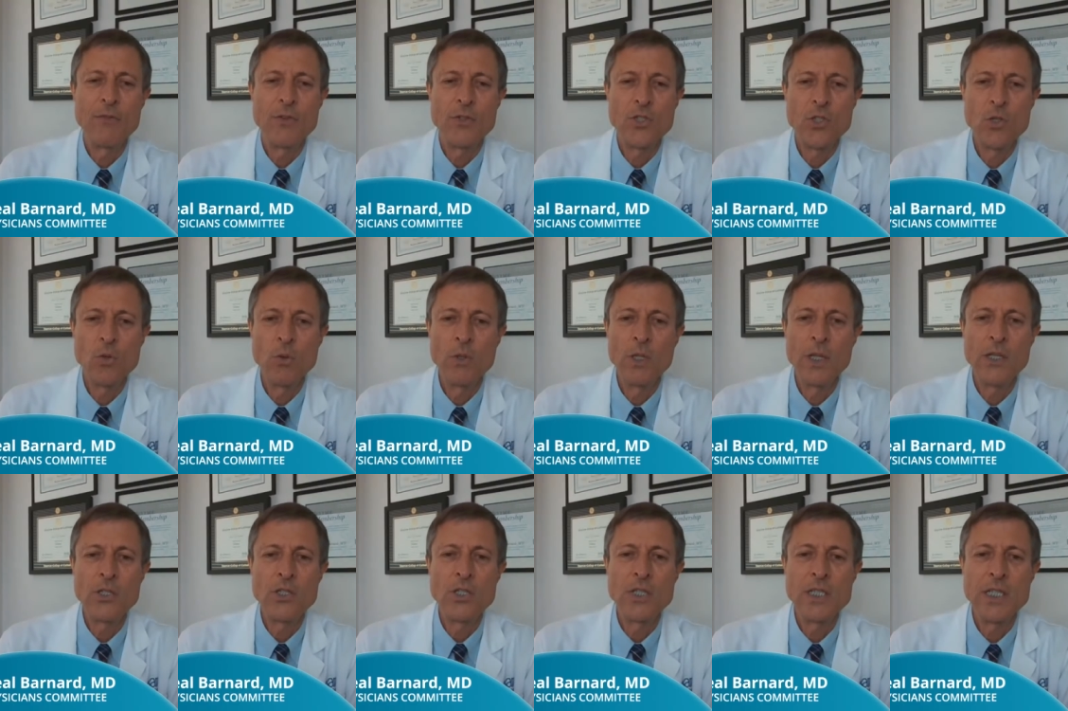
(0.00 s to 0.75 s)
for school
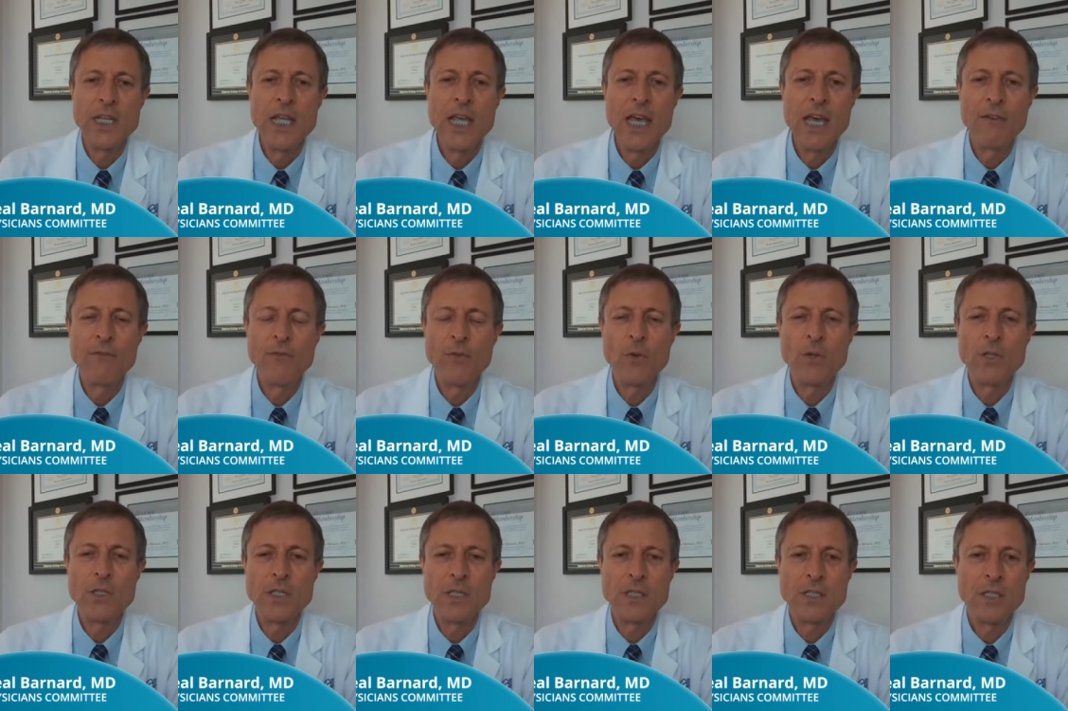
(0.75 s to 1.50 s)
lunches and food
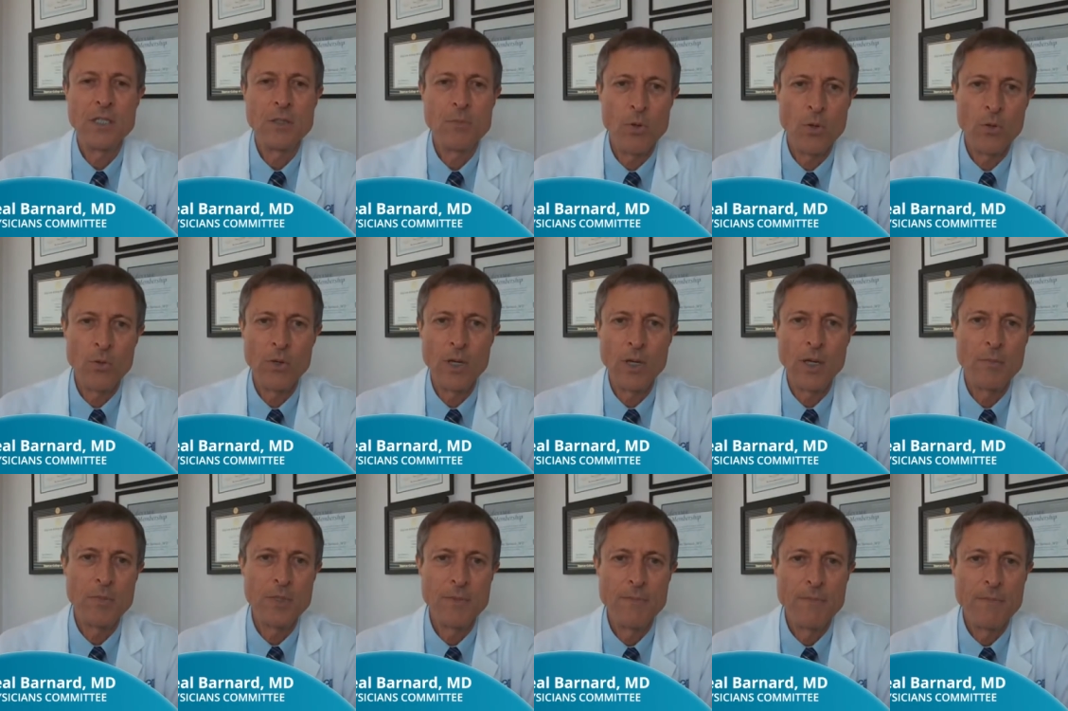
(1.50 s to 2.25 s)
assistance
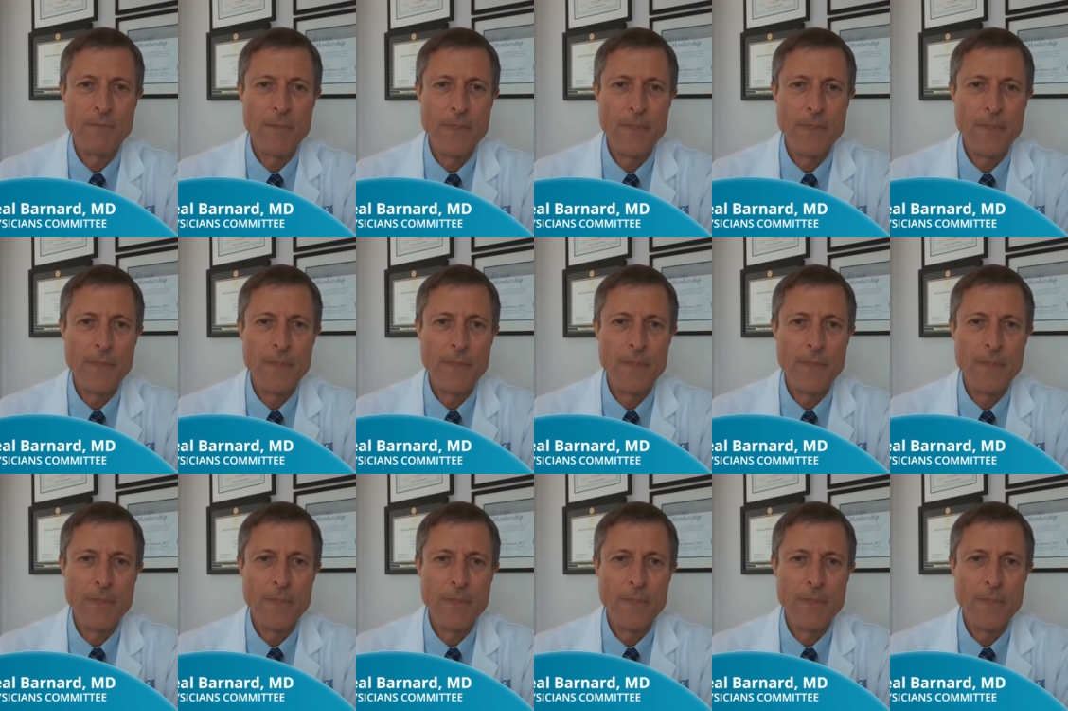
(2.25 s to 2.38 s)
programs.